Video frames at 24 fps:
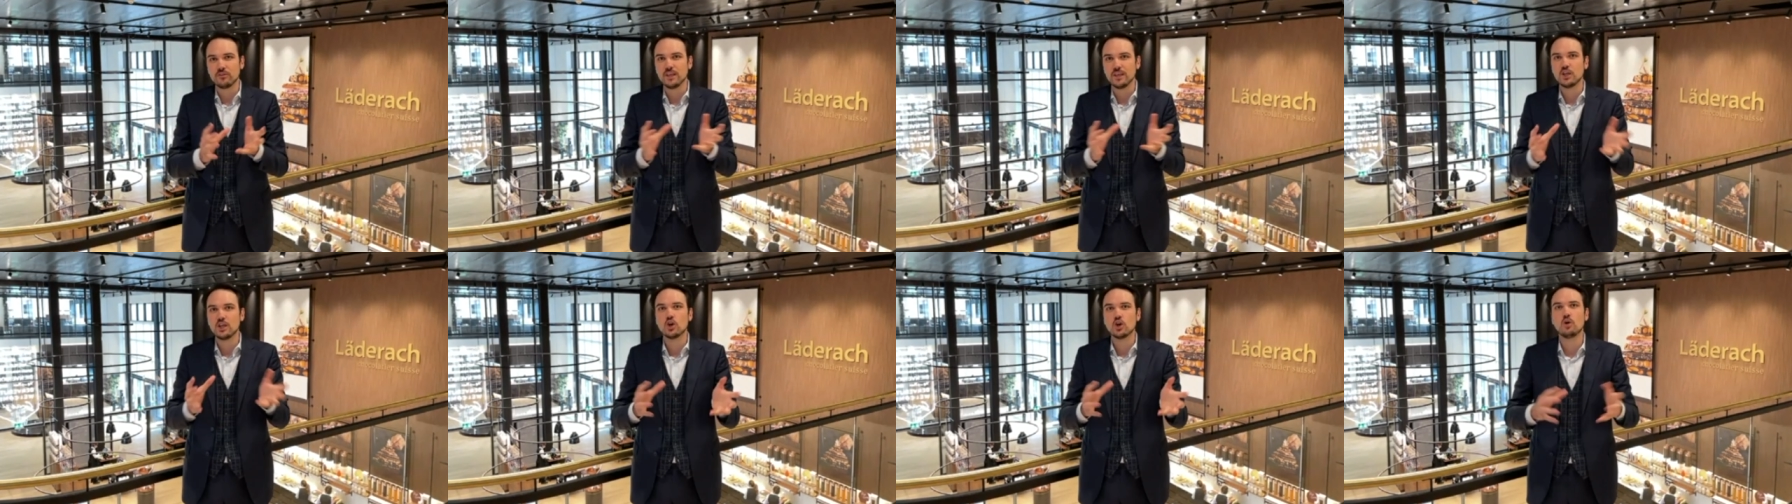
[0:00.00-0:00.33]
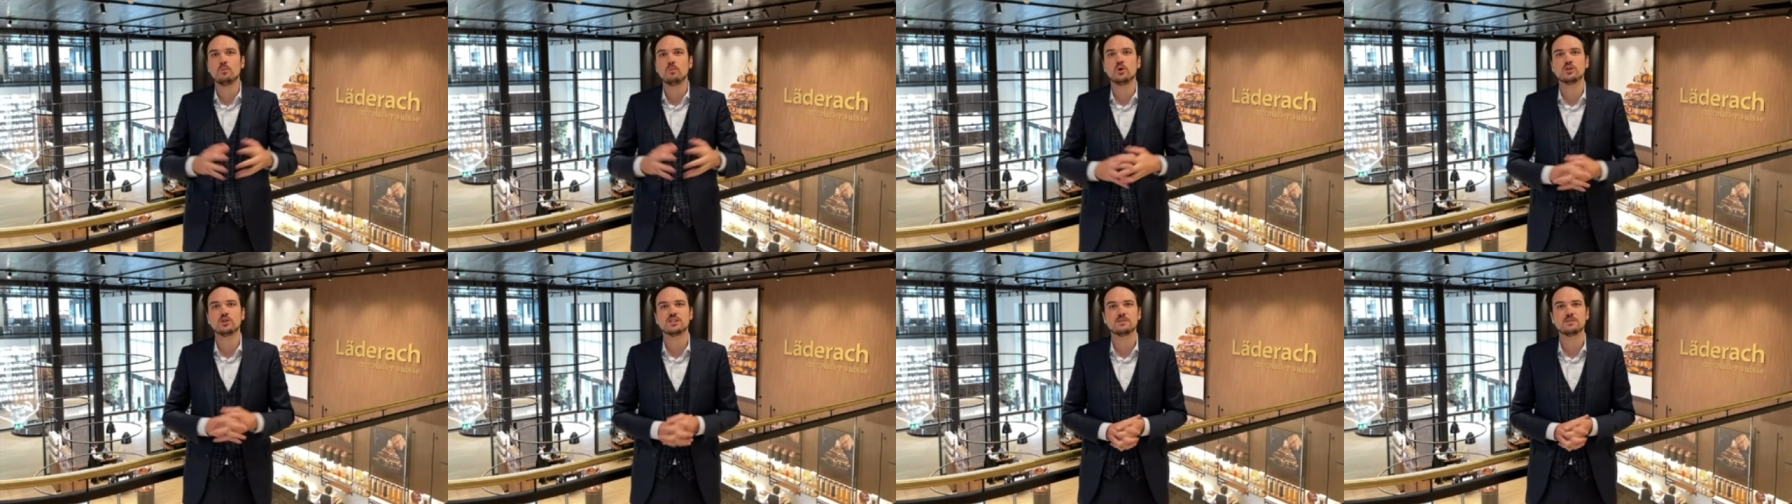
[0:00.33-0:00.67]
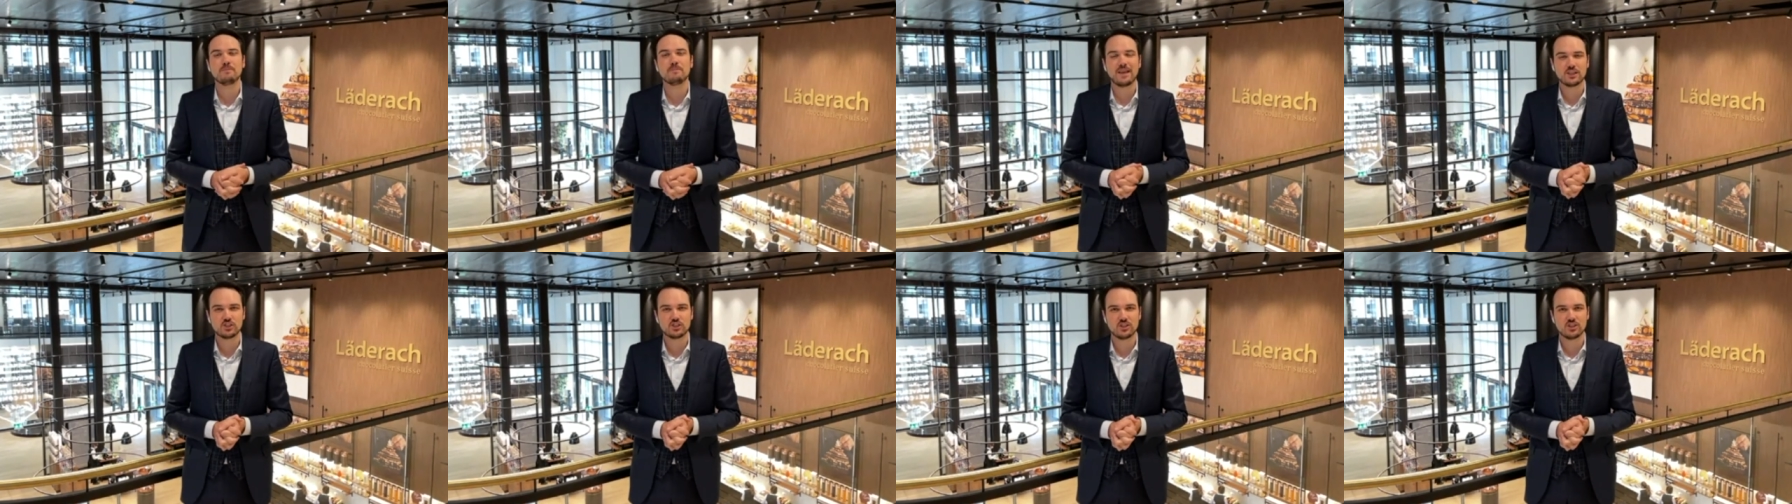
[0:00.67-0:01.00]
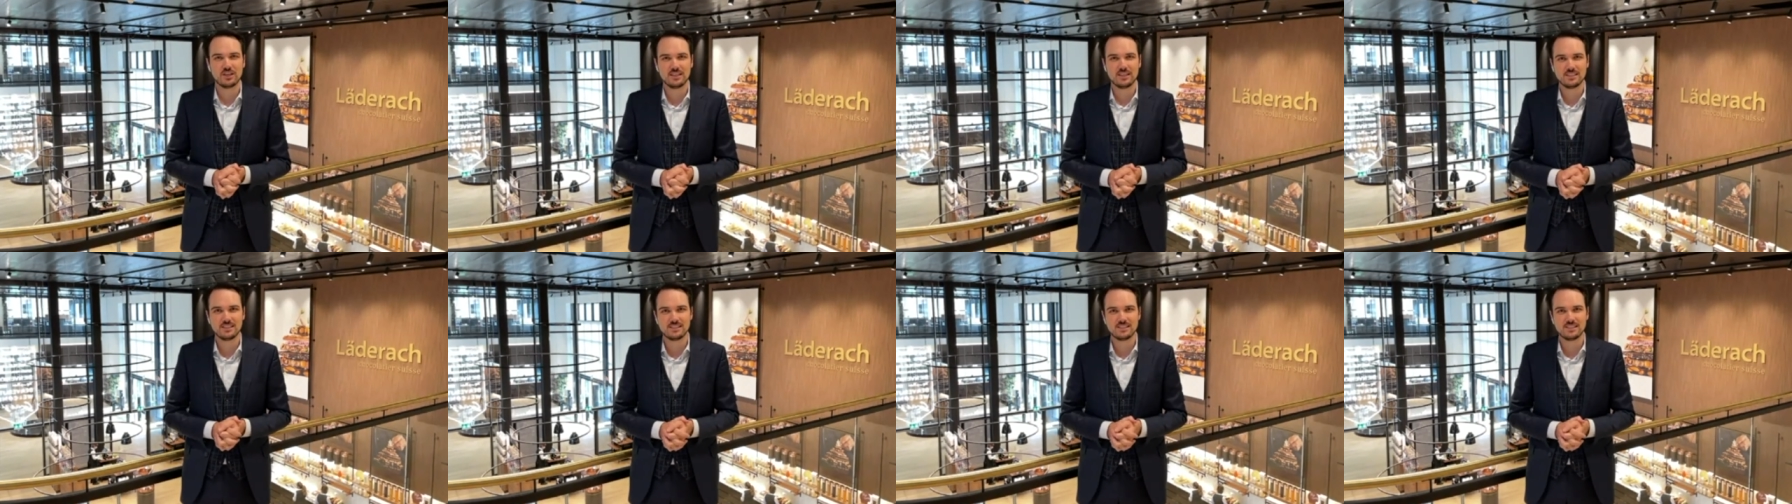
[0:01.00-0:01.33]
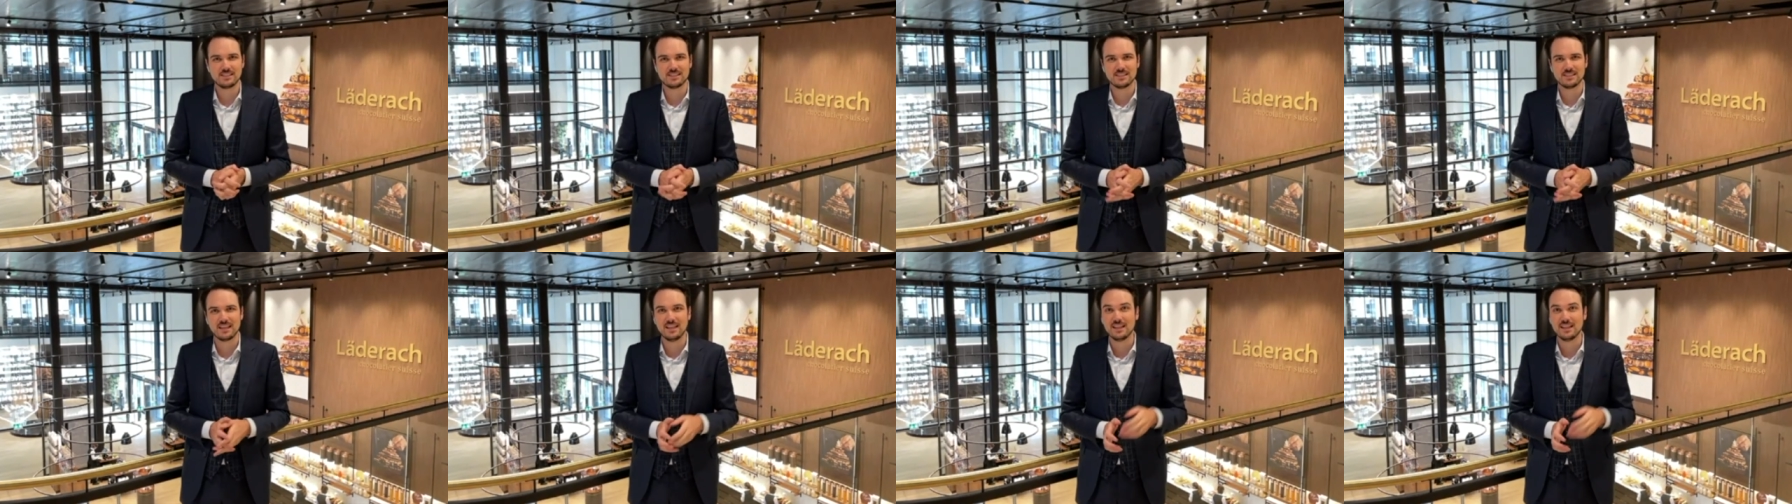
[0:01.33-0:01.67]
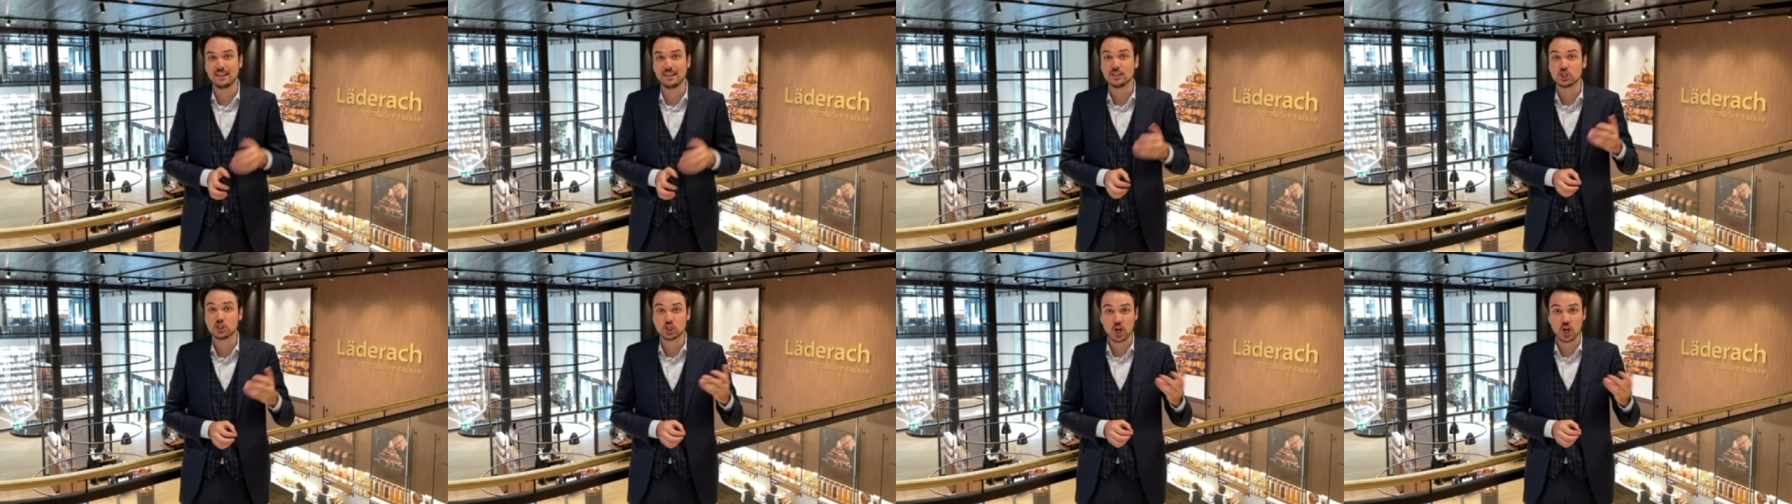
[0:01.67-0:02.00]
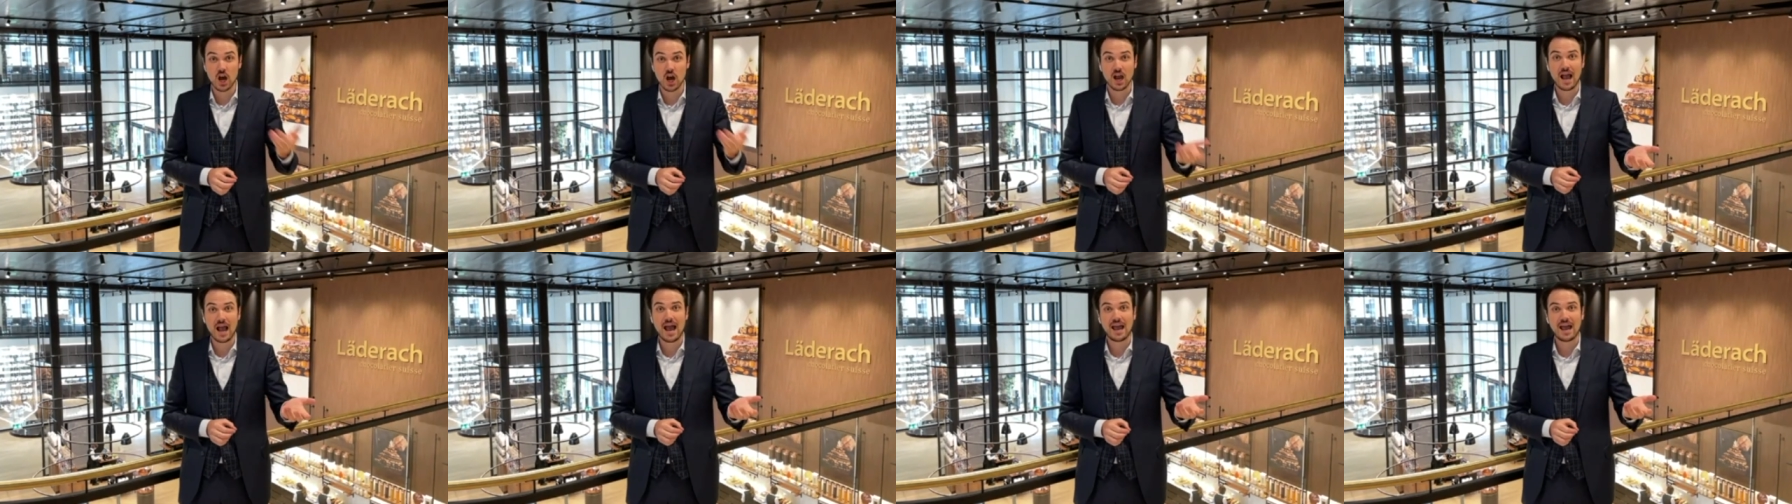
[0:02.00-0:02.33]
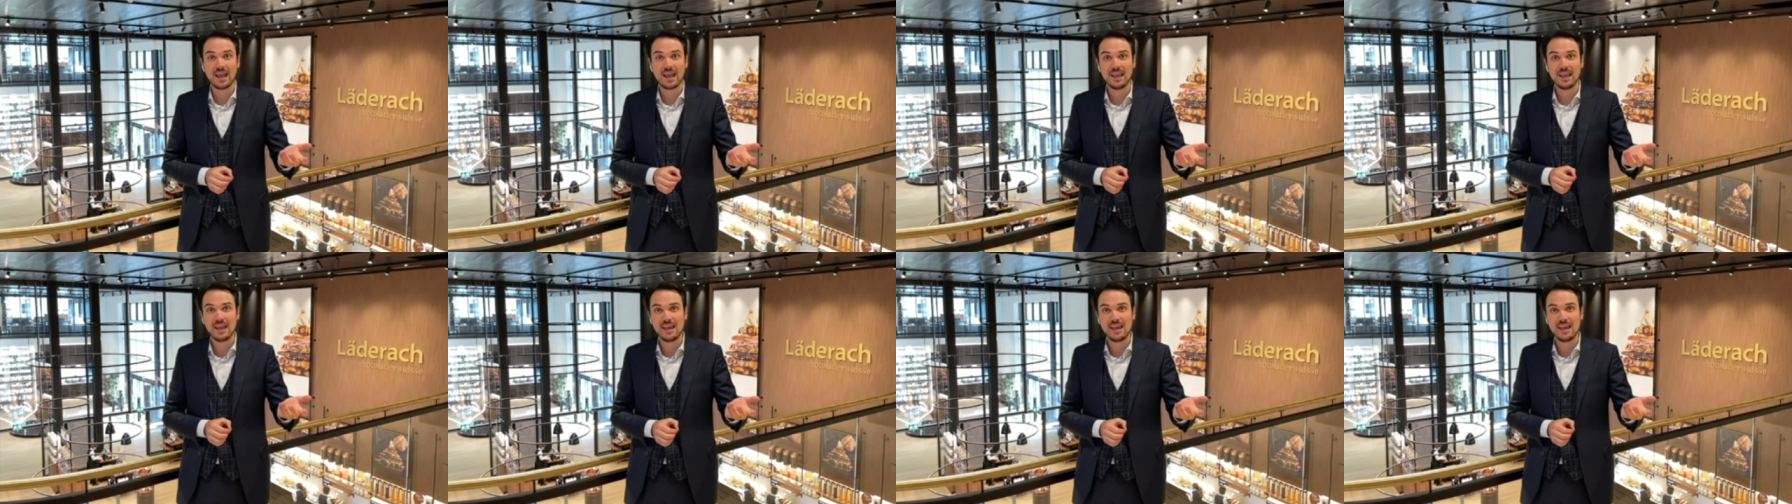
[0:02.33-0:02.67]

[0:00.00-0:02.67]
e-commerce specialists in Shanghai,